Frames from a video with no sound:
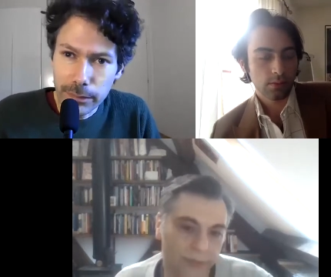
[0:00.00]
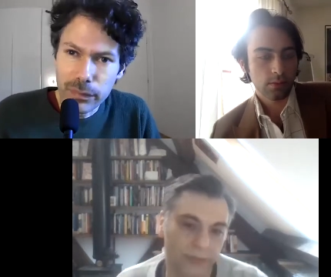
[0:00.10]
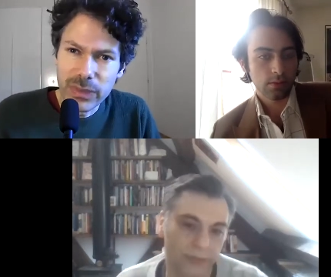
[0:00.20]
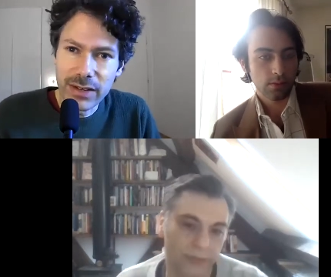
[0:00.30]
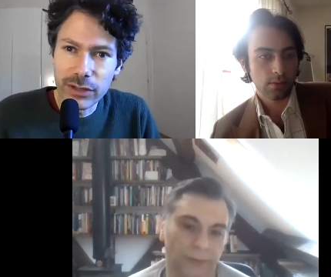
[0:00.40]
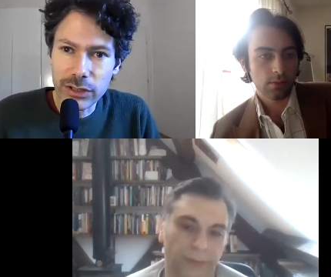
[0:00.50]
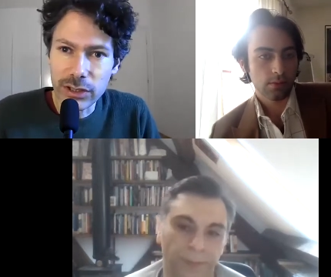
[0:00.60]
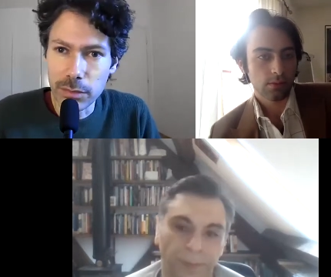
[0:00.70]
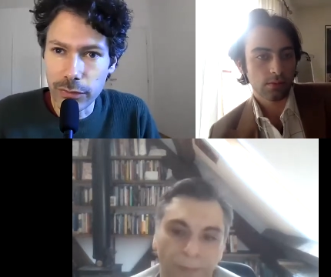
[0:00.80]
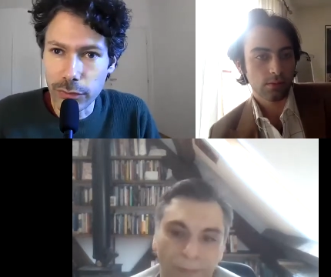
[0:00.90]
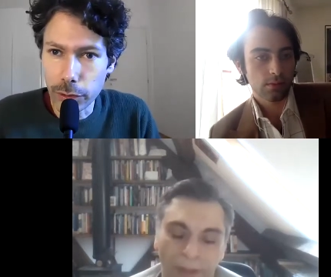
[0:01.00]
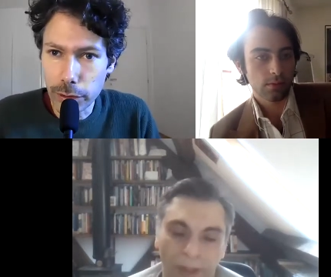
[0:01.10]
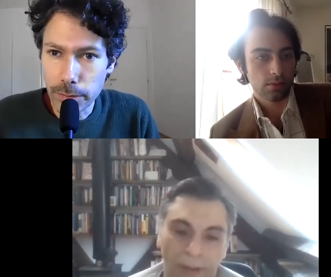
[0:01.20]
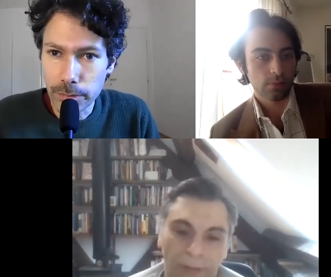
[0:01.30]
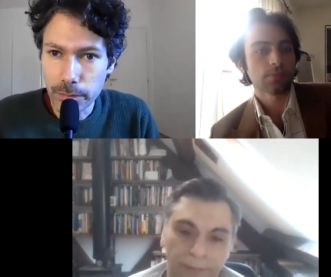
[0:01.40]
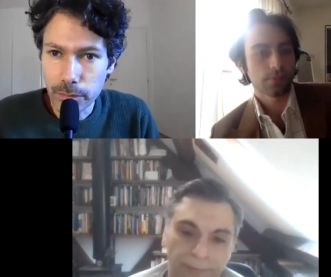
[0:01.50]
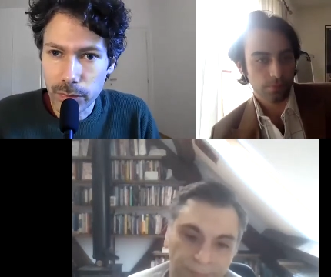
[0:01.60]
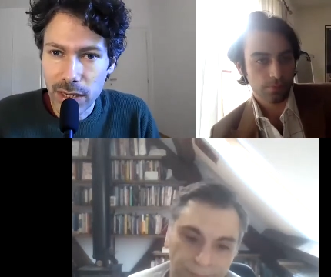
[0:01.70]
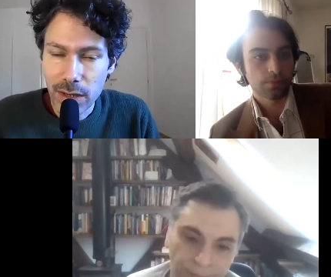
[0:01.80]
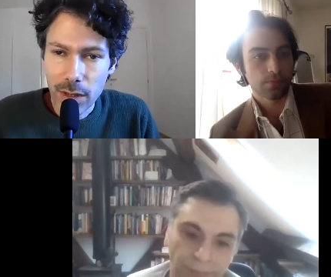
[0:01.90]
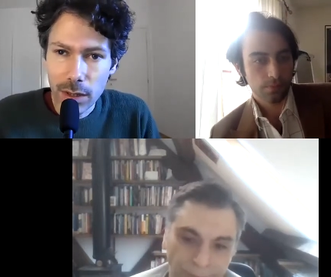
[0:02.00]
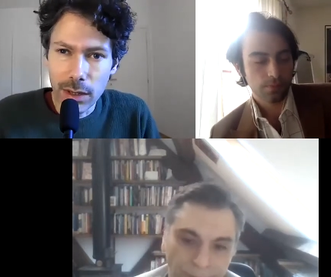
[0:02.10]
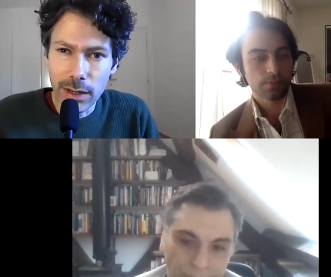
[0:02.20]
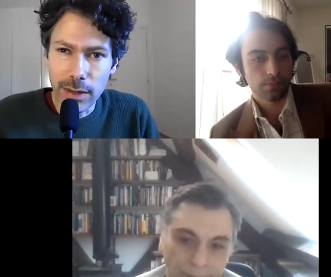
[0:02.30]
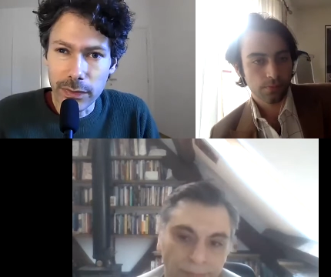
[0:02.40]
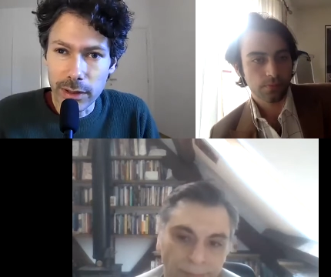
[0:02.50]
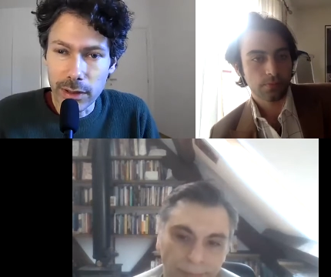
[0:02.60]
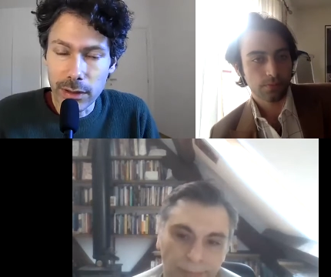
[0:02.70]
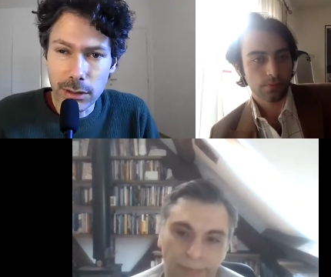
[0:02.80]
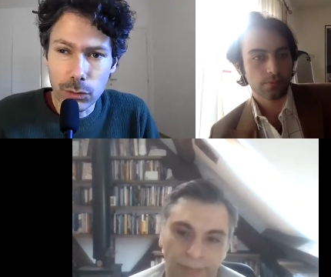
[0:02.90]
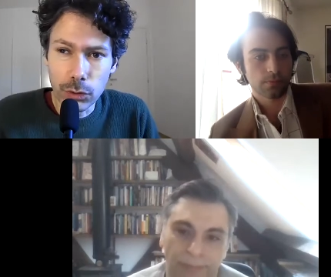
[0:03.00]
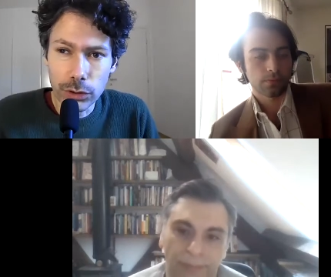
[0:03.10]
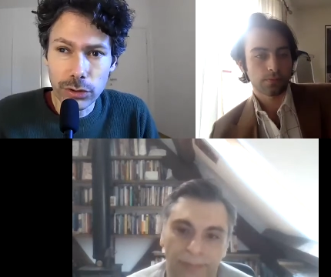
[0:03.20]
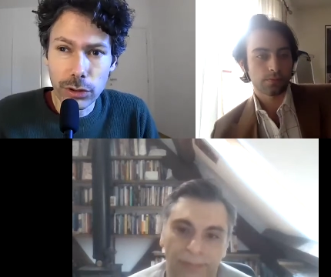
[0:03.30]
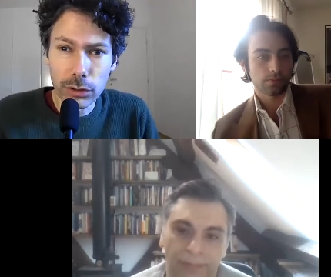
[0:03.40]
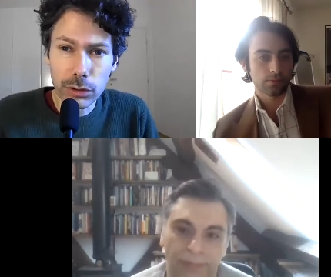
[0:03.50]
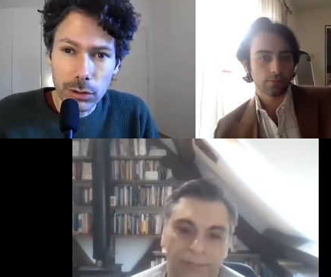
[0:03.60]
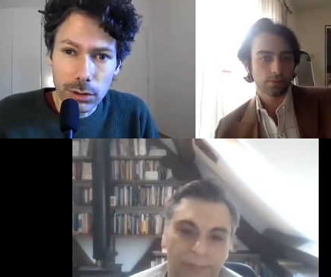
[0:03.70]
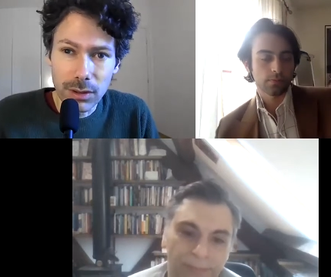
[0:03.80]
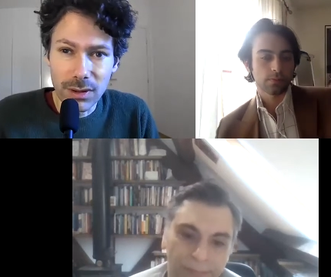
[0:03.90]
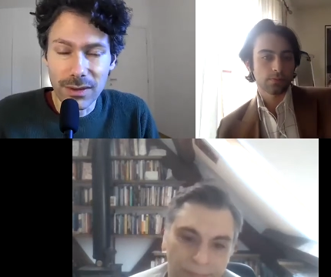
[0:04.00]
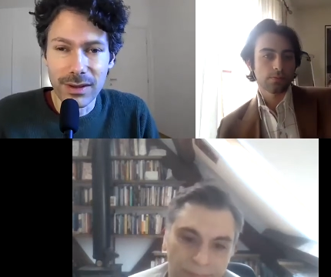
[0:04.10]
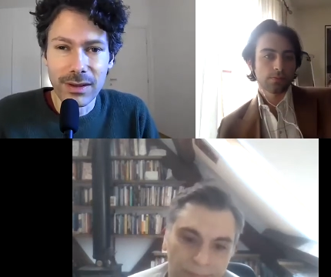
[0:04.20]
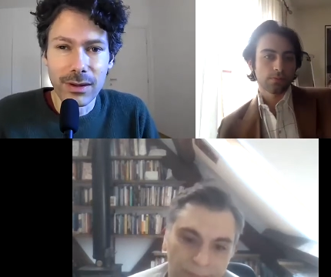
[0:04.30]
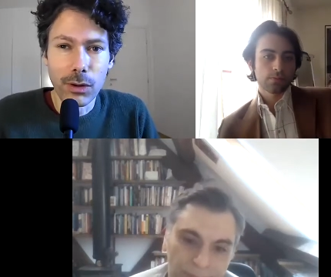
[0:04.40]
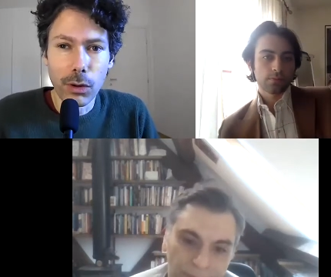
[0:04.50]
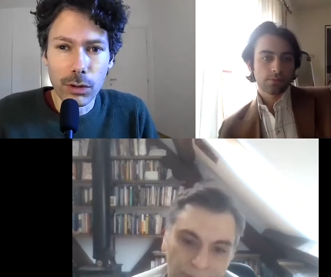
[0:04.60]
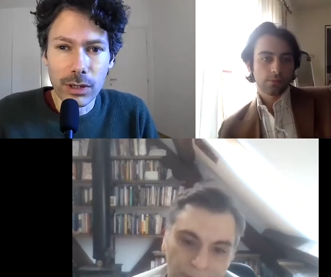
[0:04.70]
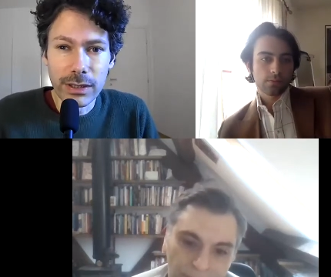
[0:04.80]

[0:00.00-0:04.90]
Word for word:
Speaker 1: never seen before, hmm. and uh, it was not uh, only